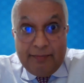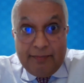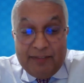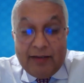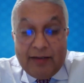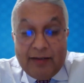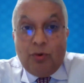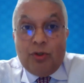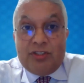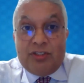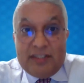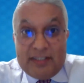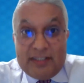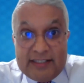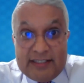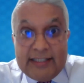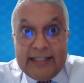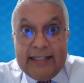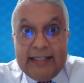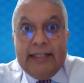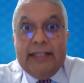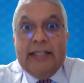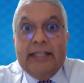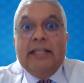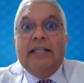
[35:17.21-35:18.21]
They want to
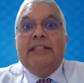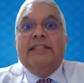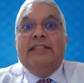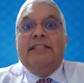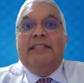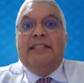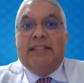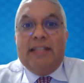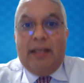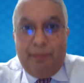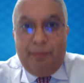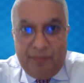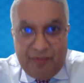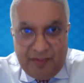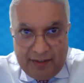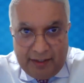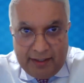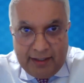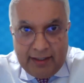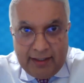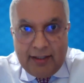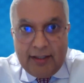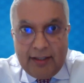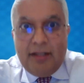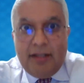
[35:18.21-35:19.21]
see
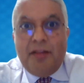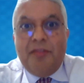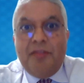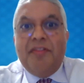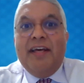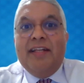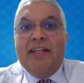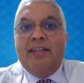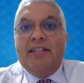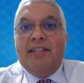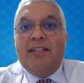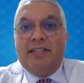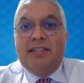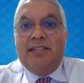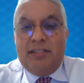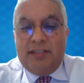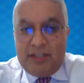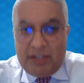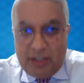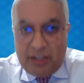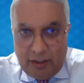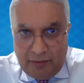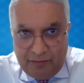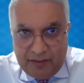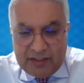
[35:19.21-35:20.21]
something that the
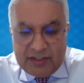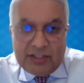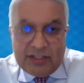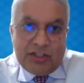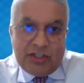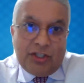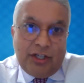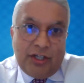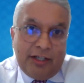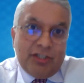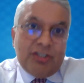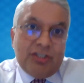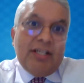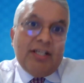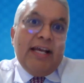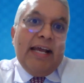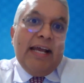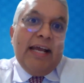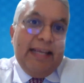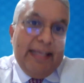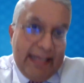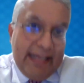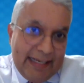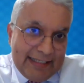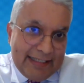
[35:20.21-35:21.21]
service is going to
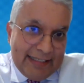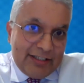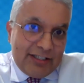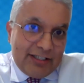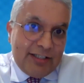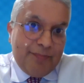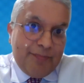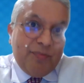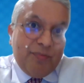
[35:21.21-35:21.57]
get,